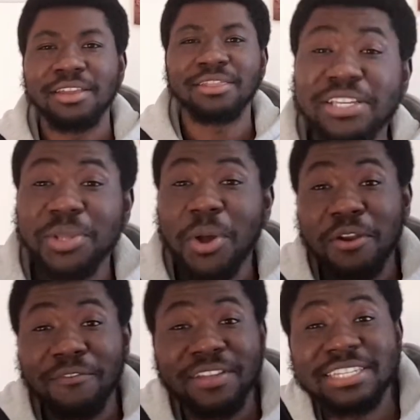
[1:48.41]
They
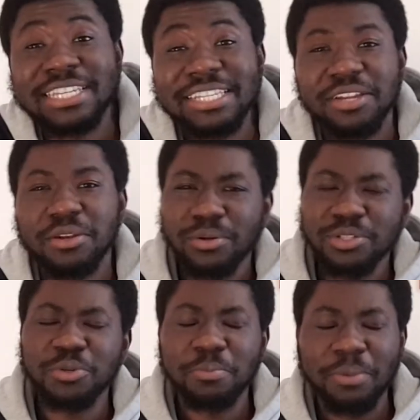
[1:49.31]
started off this season
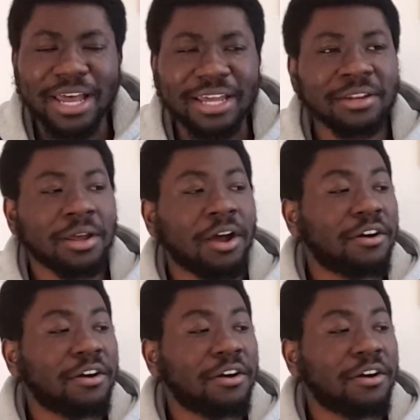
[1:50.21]
not too bad